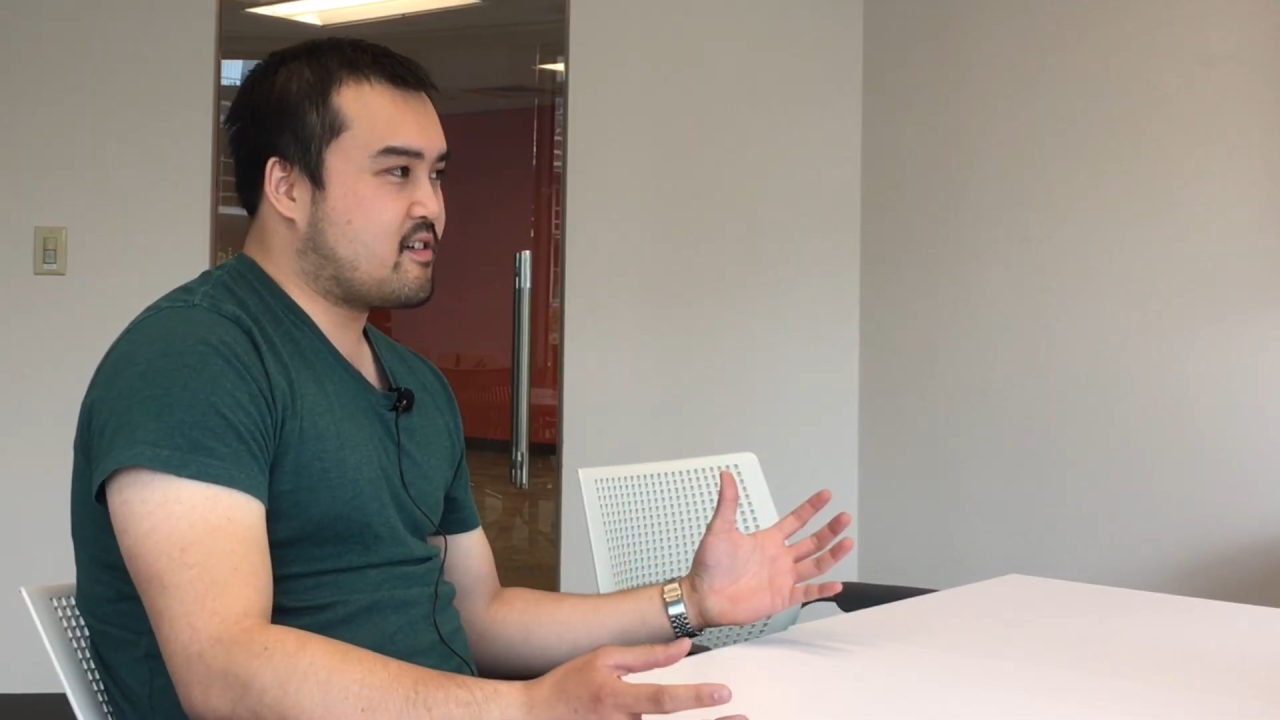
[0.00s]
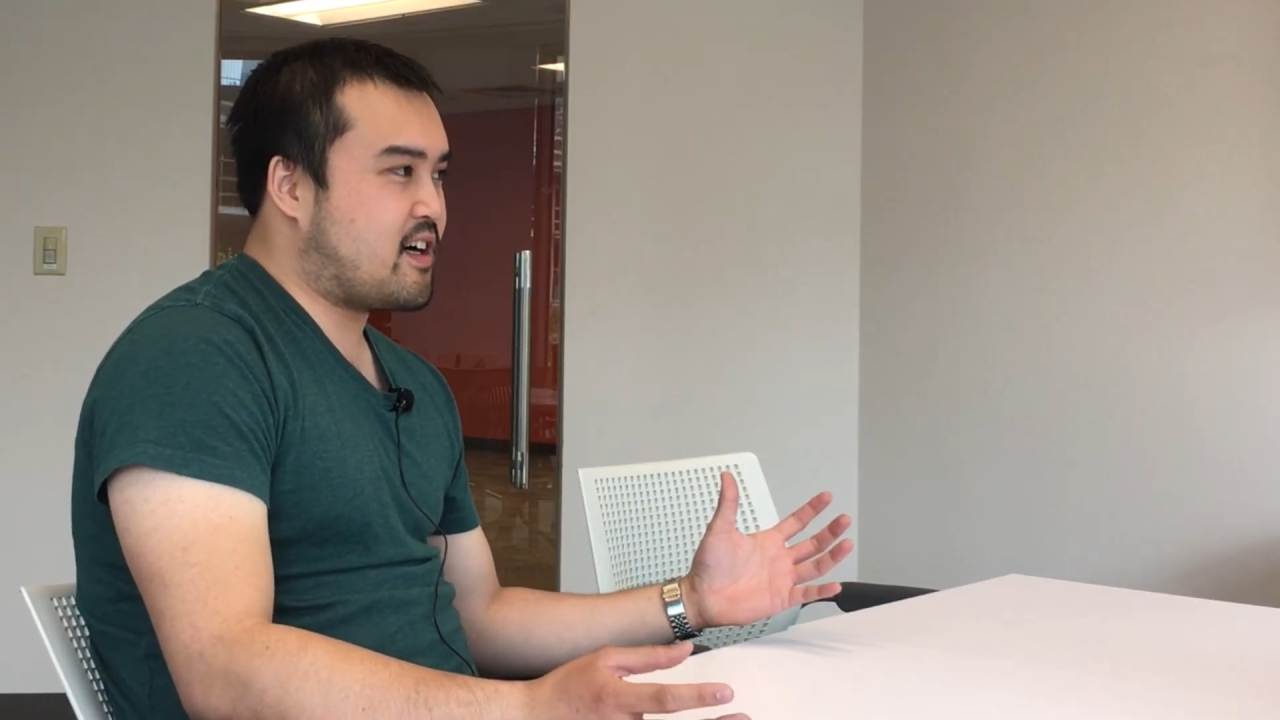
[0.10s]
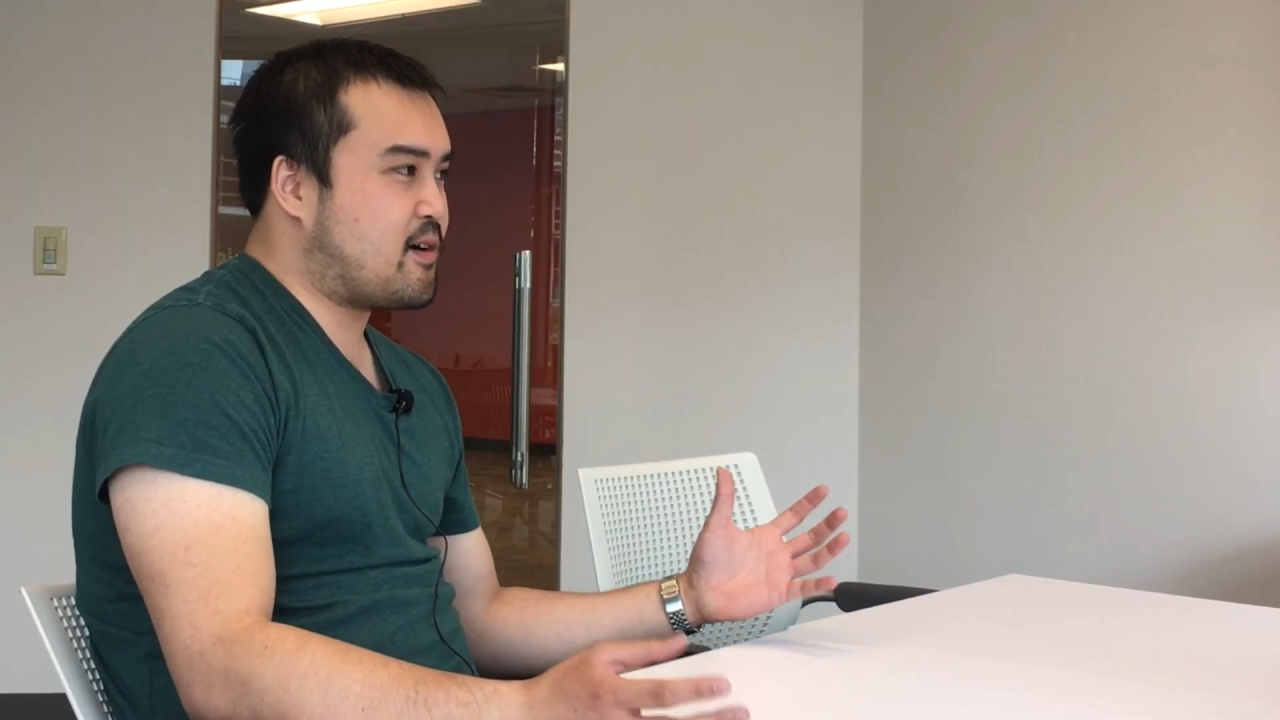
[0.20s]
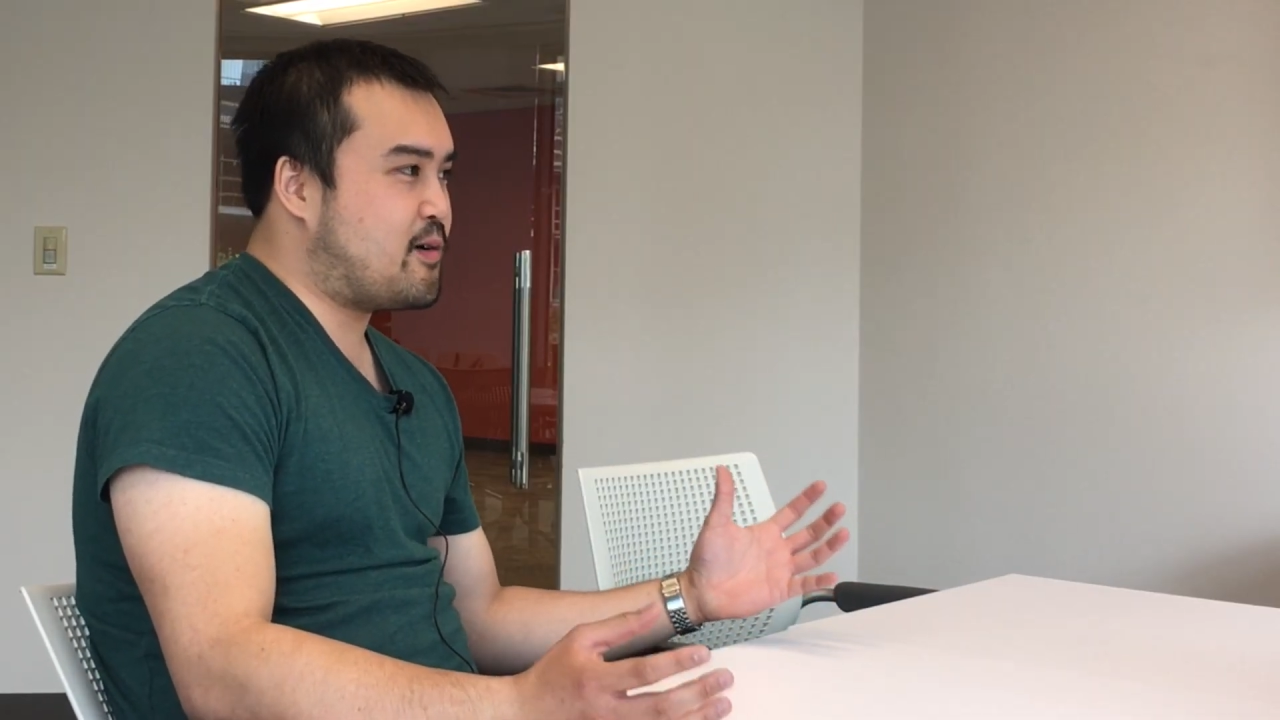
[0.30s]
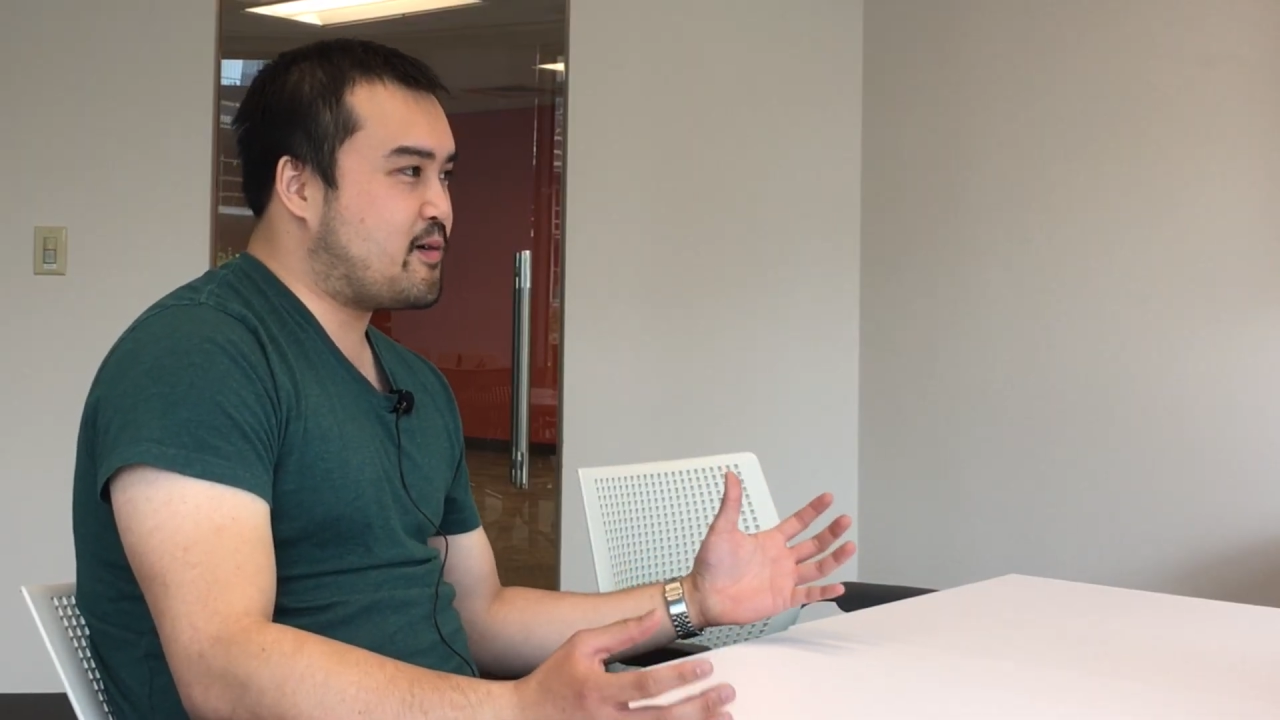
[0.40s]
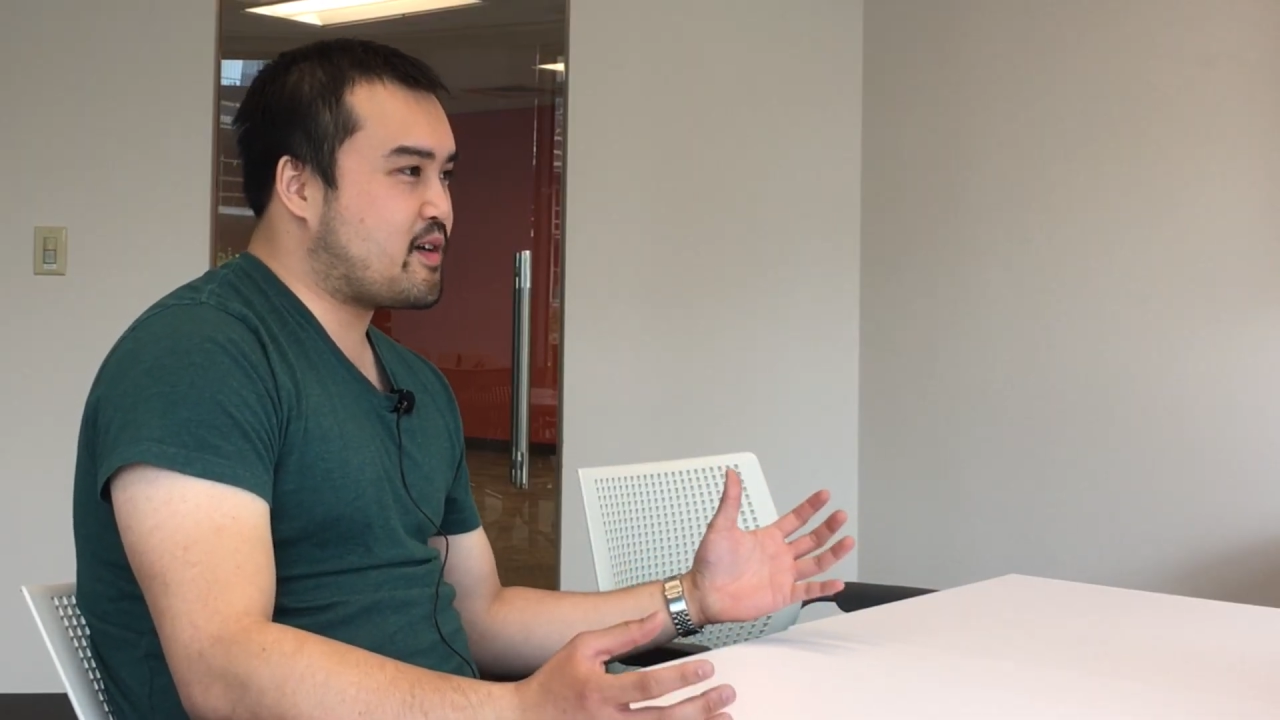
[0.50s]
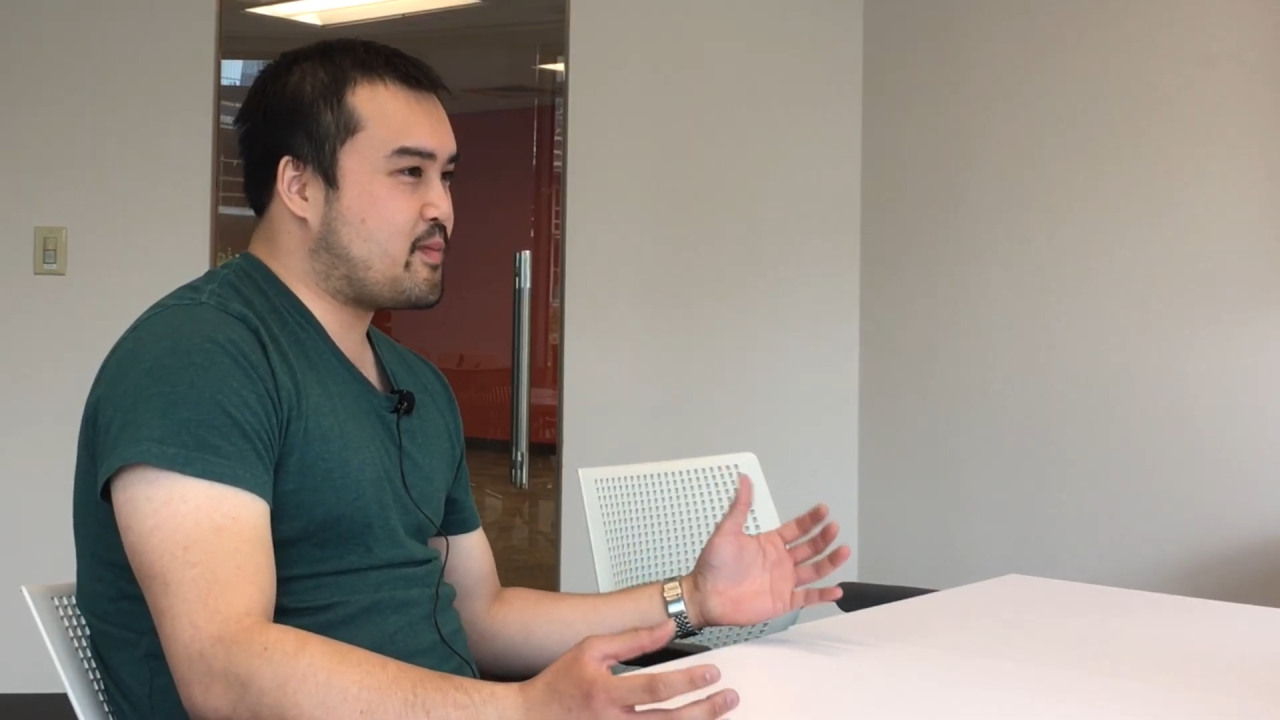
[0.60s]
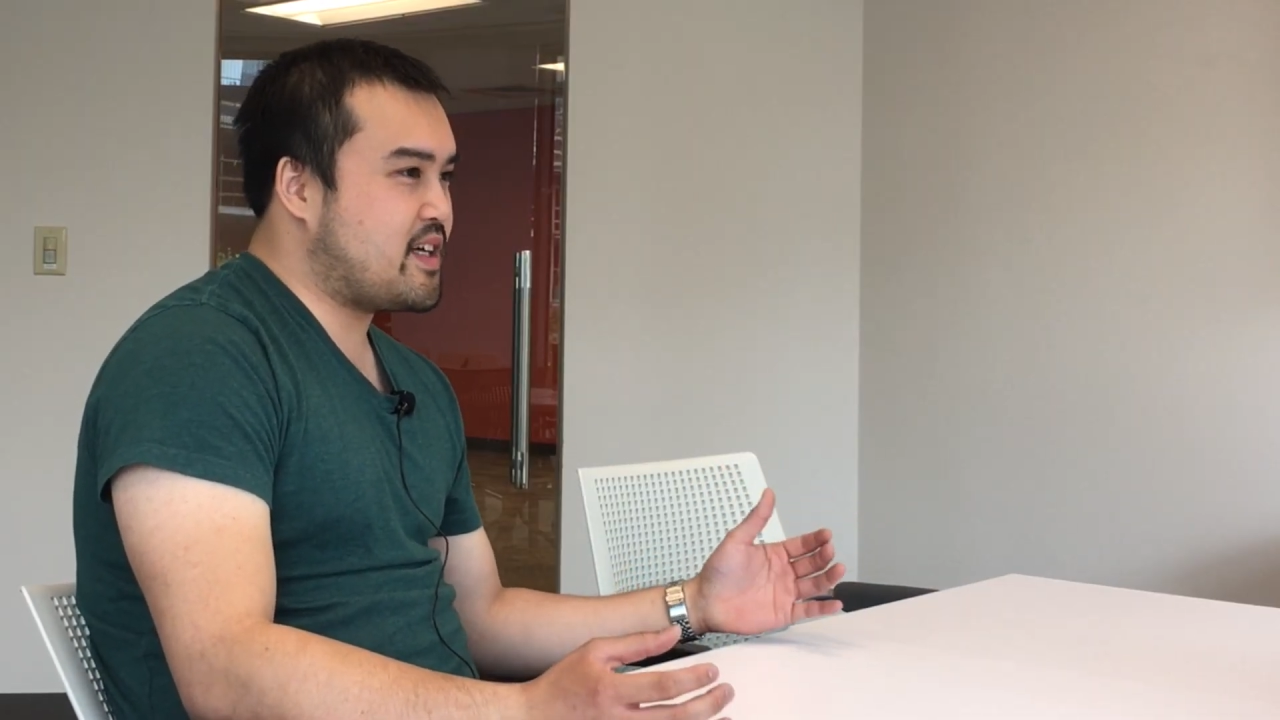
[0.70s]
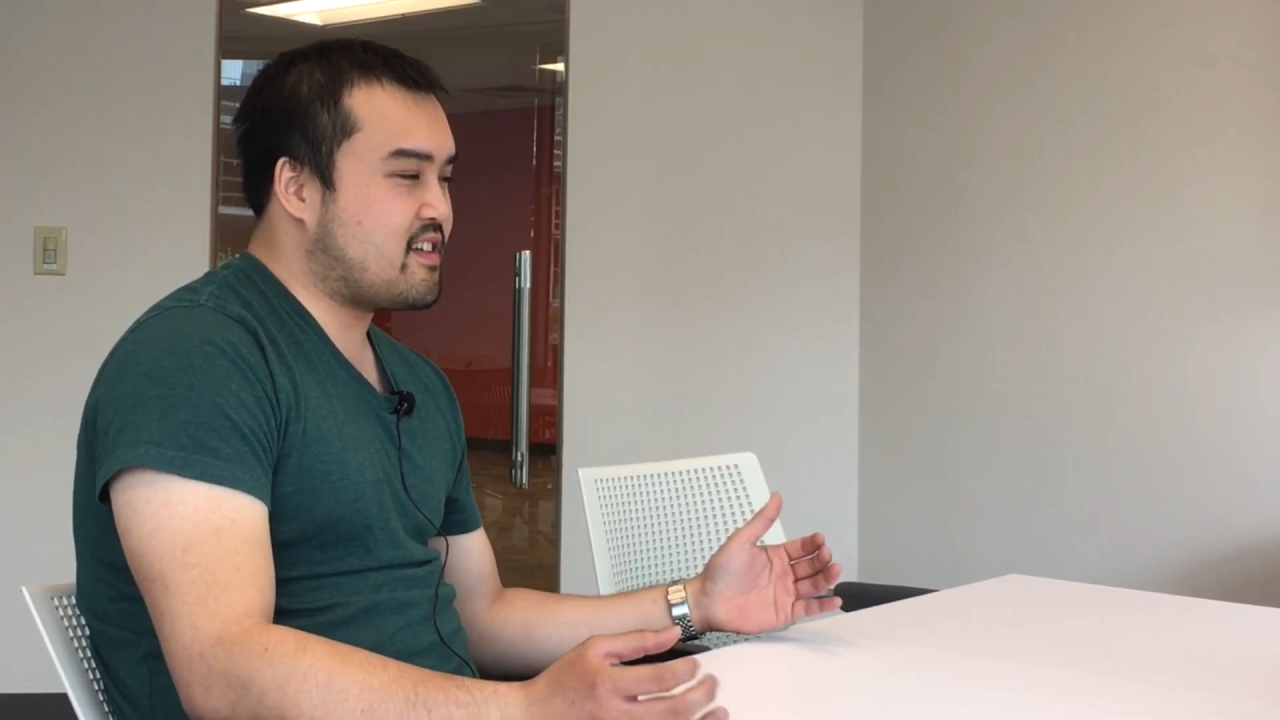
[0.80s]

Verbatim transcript: how cool would it be